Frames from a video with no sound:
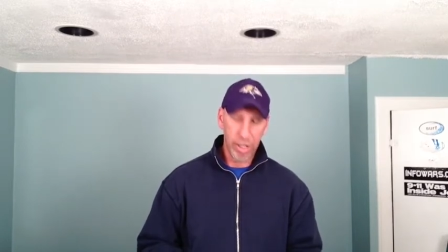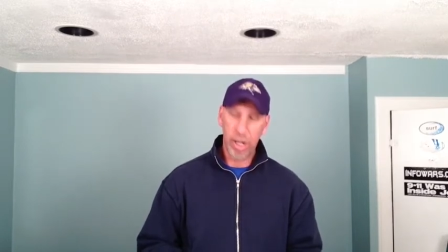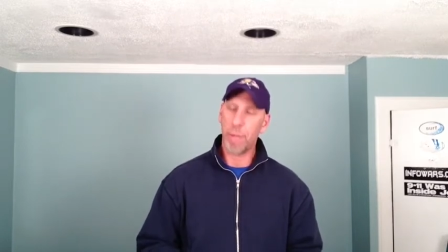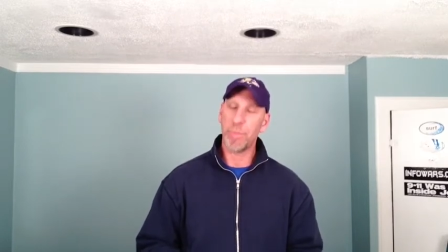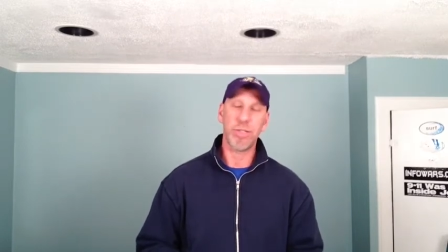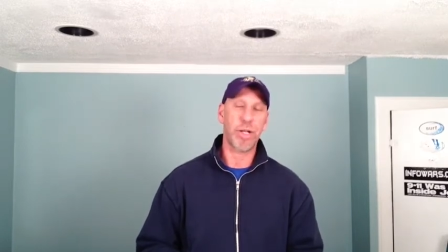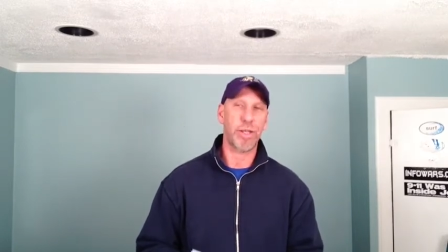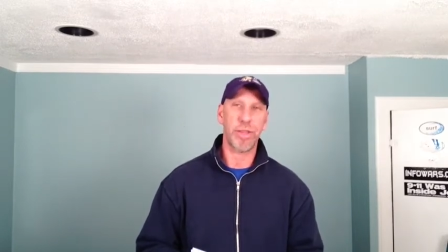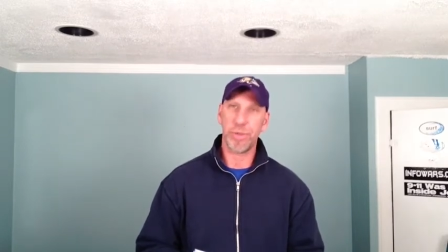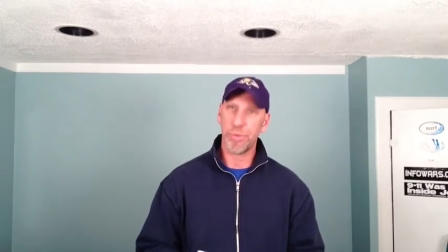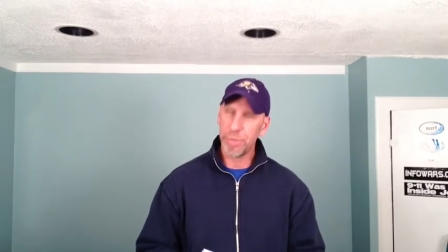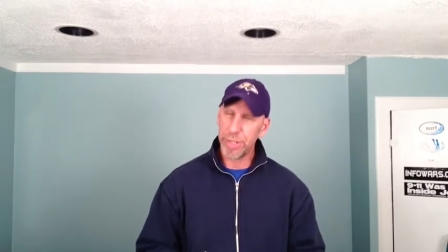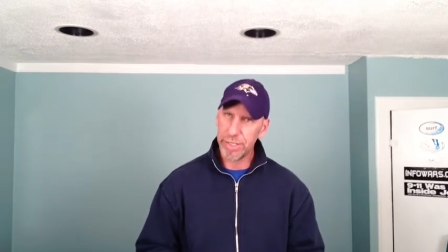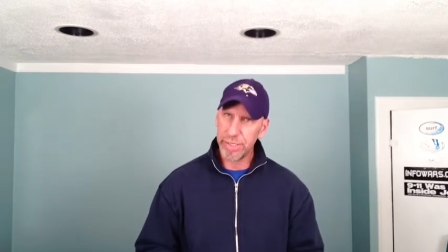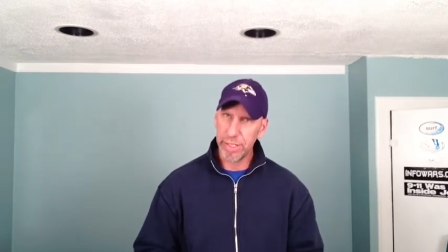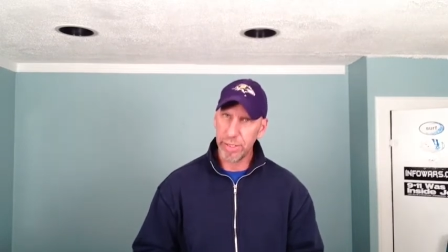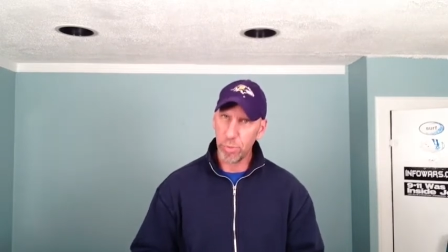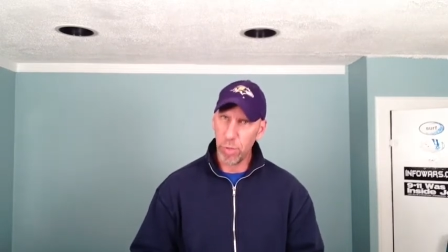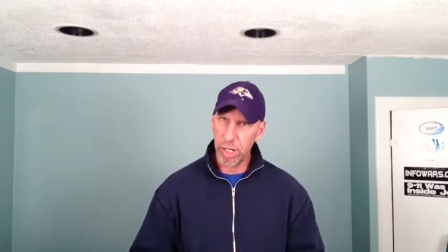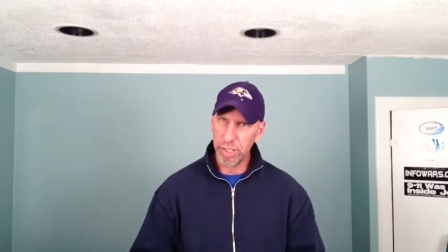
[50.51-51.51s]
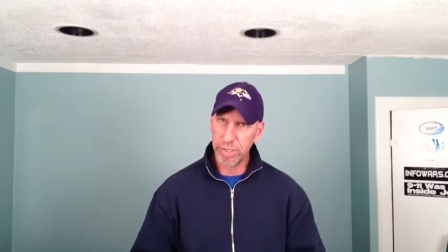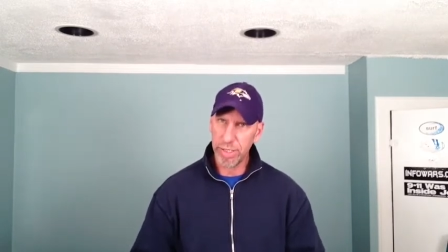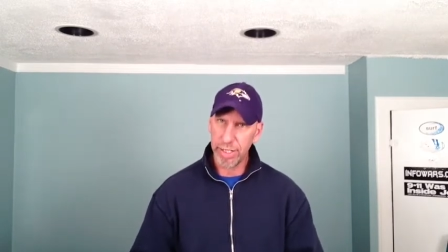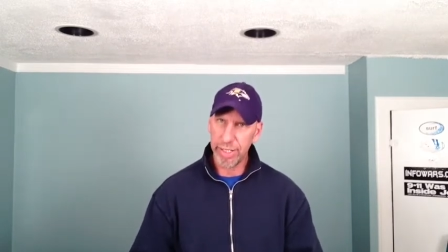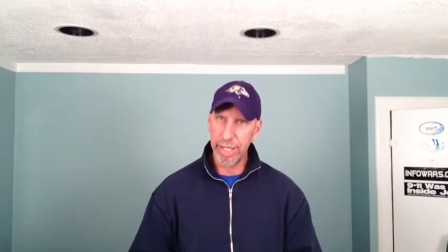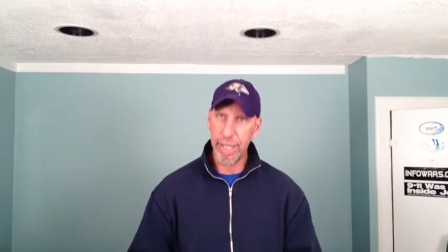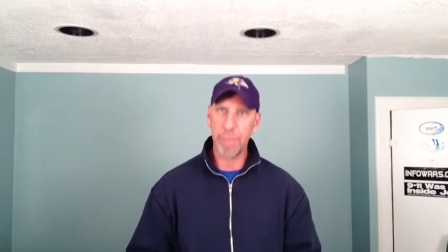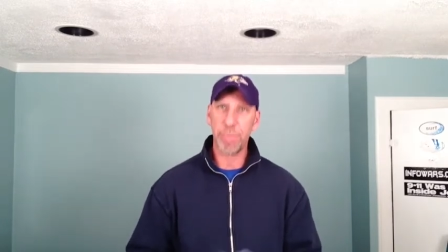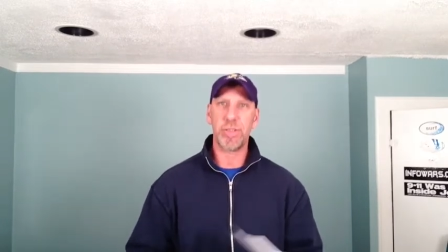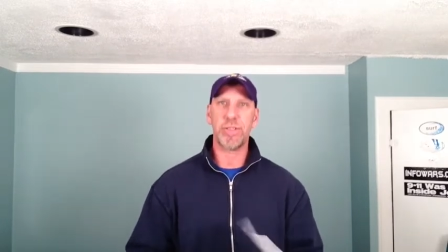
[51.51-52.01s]
I'm sorry, the 3-seed
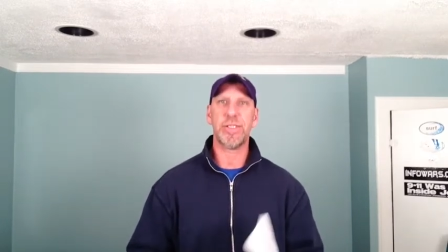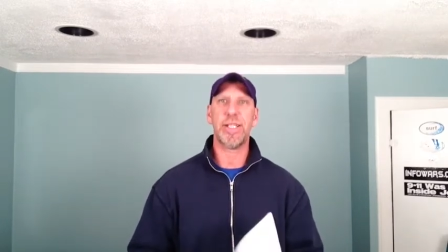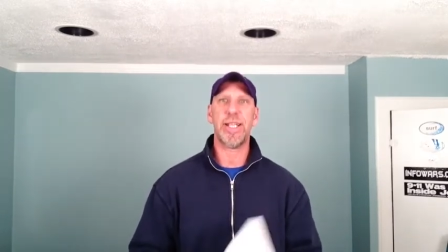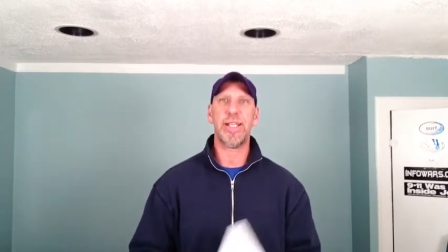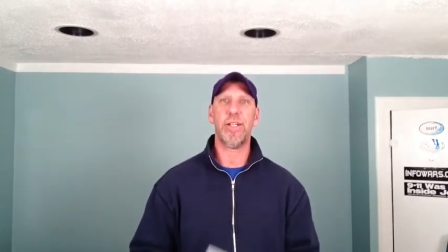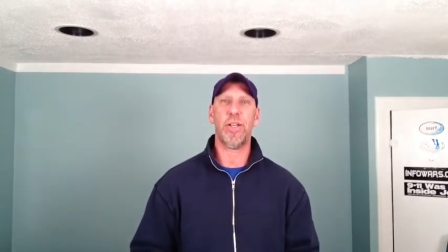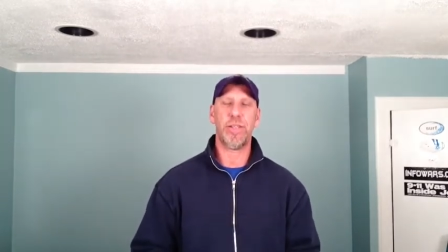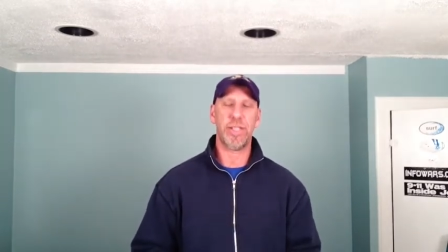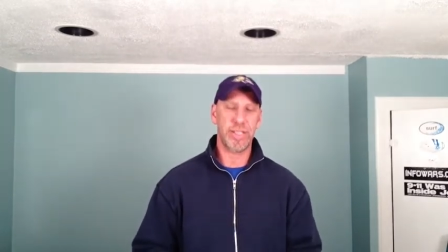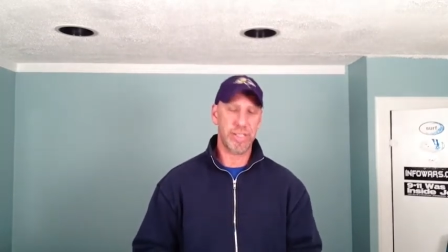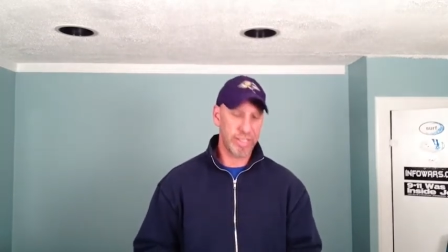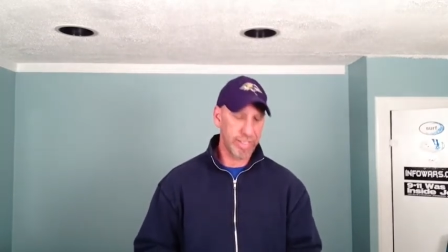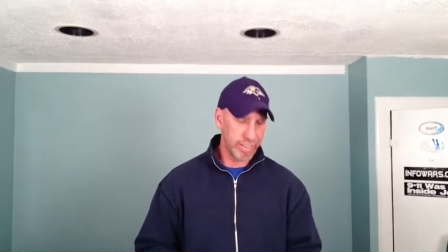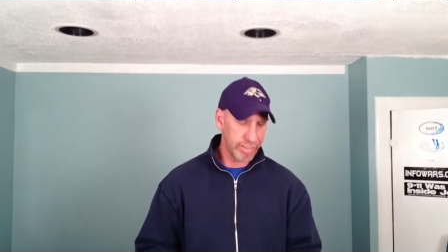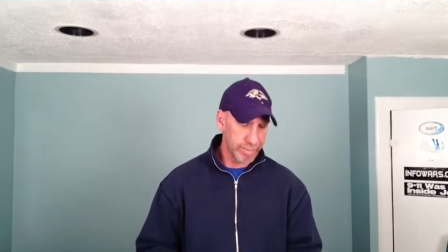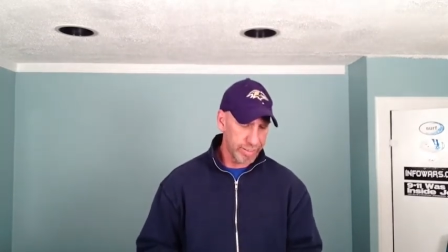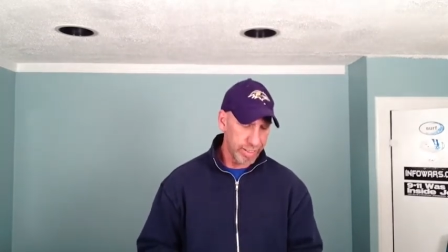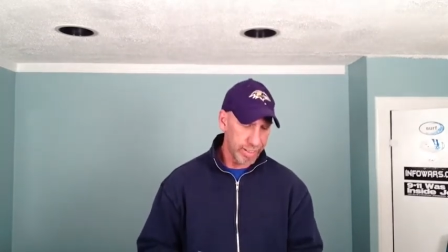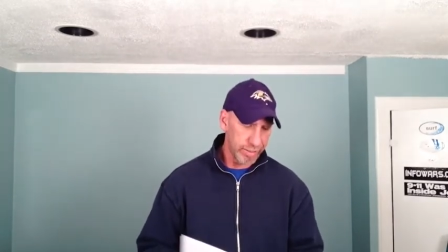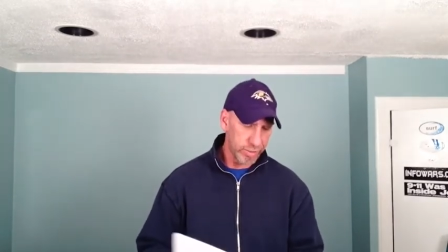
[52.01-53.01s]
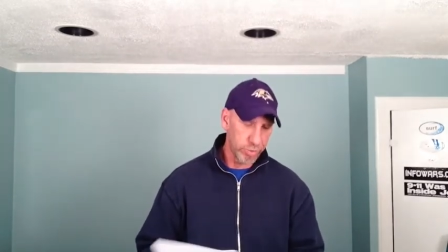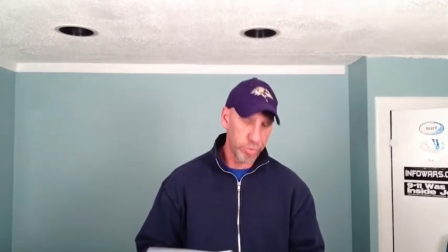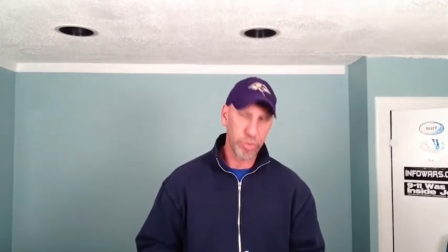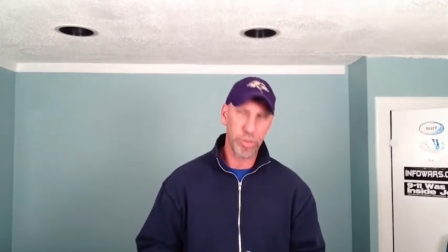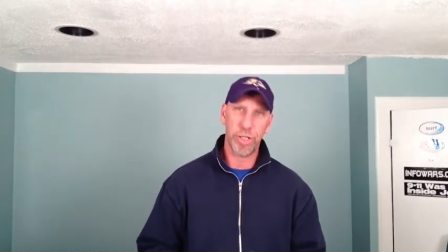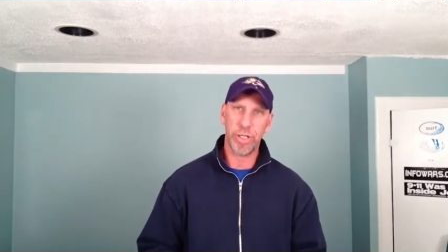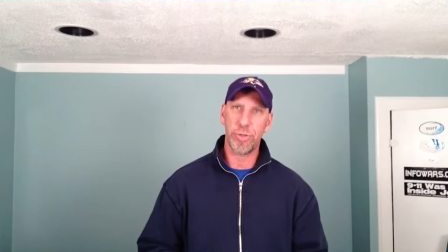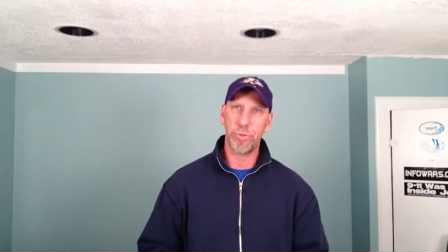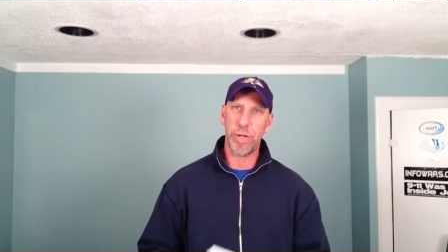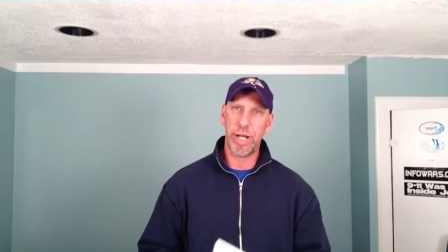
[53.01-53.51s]
Washington Capitals taking on the 6-seed New
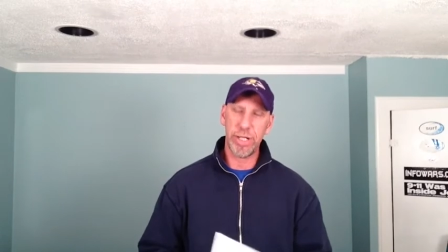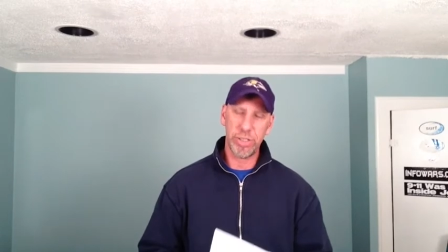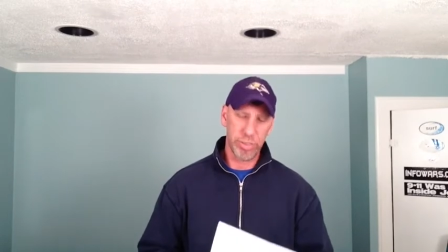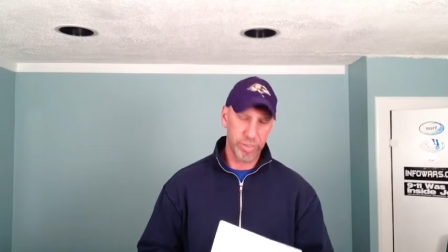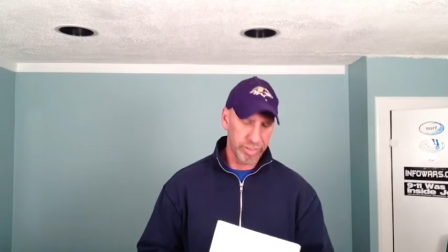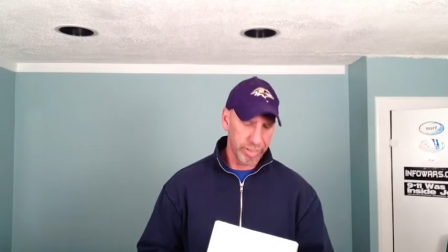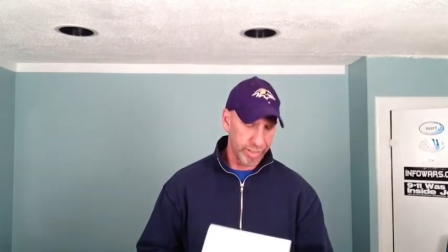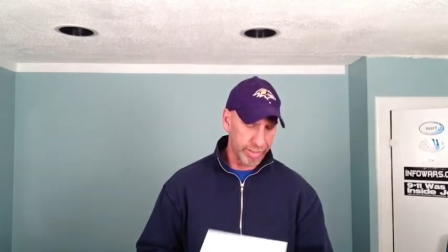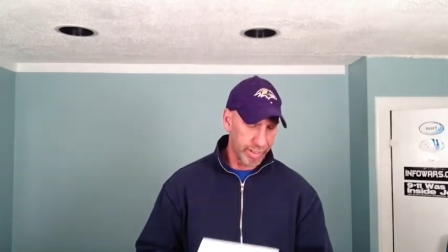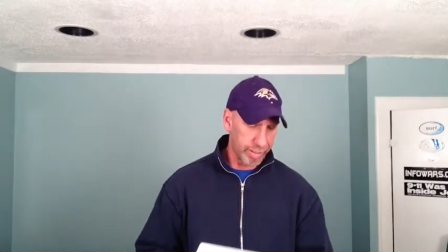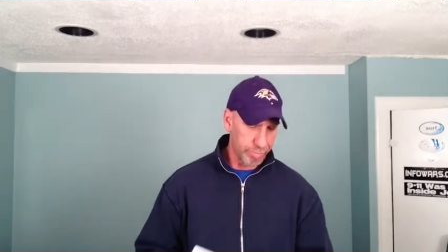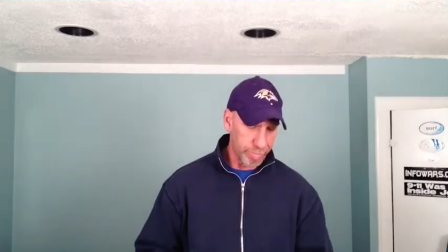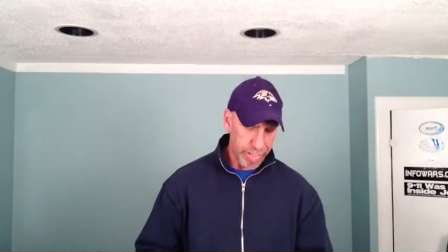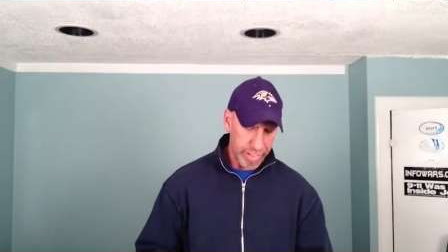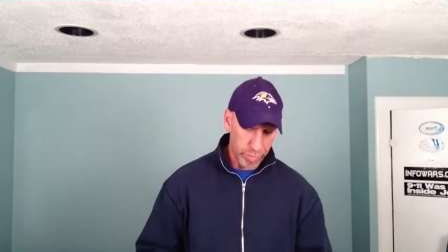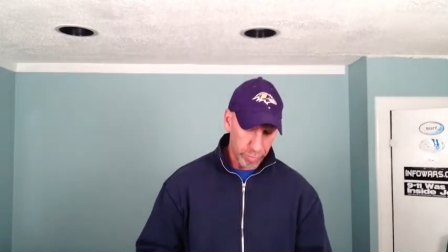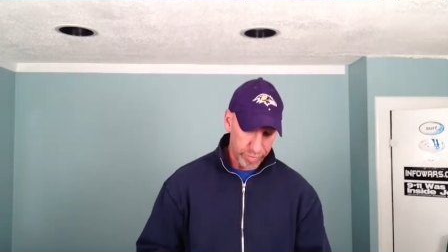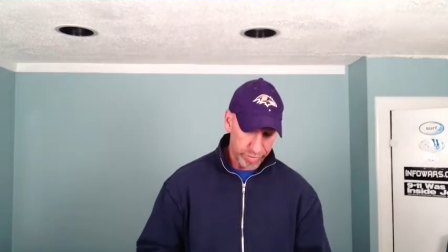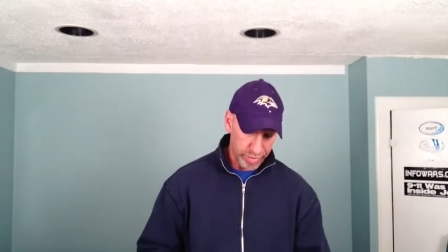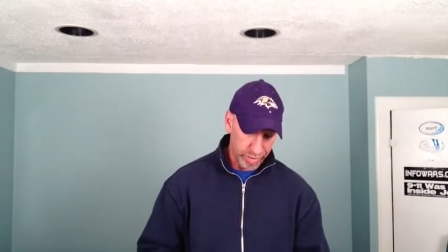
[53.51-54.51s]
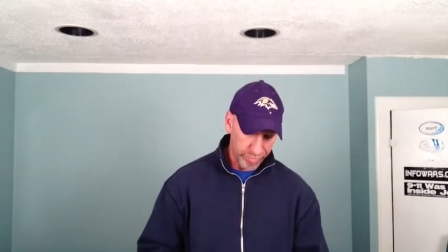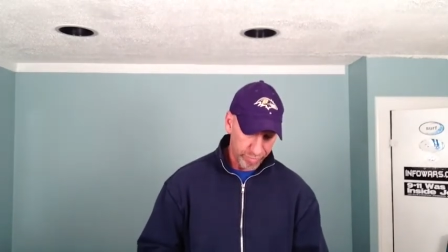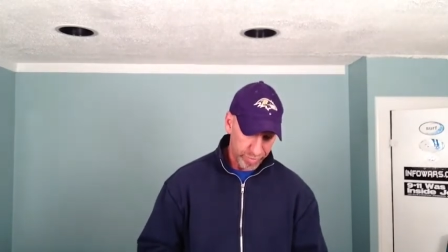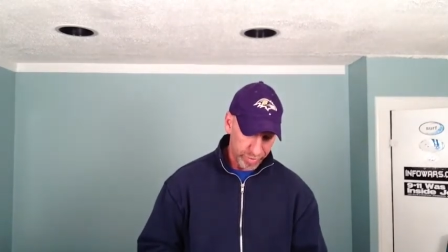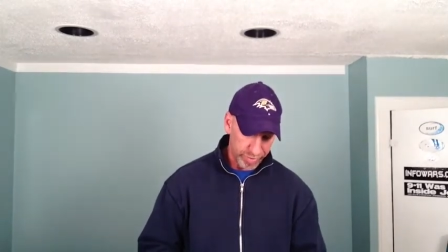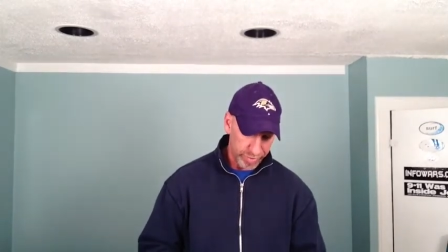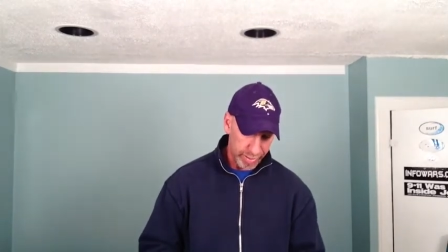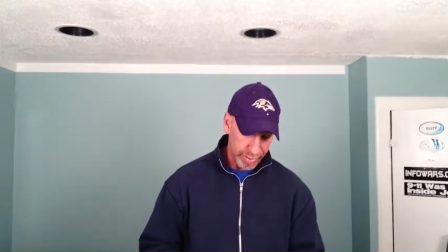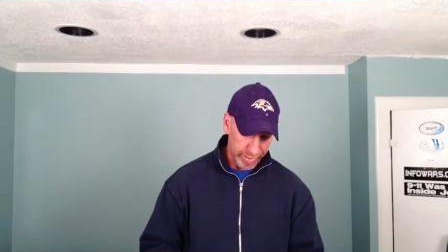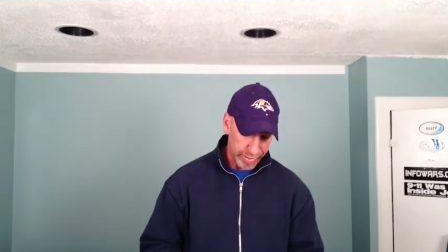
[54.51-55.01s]
York Rangers. I had that backwards there for
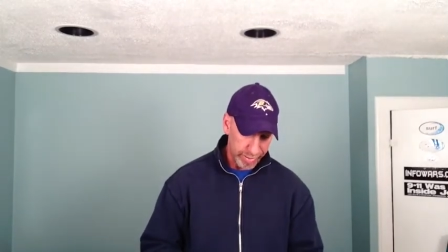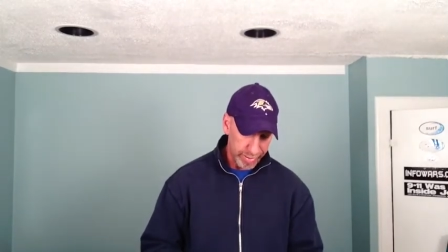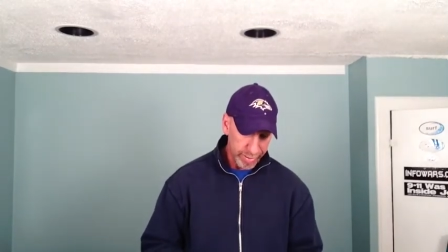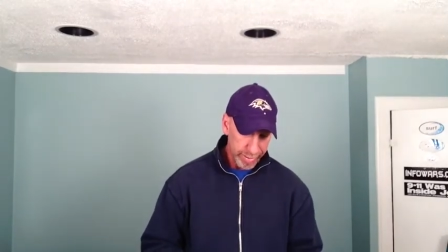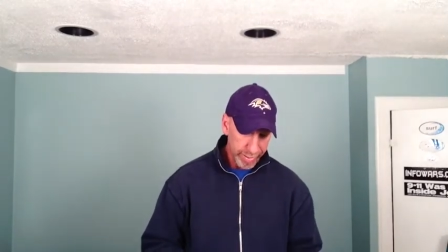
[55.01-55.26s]
a second.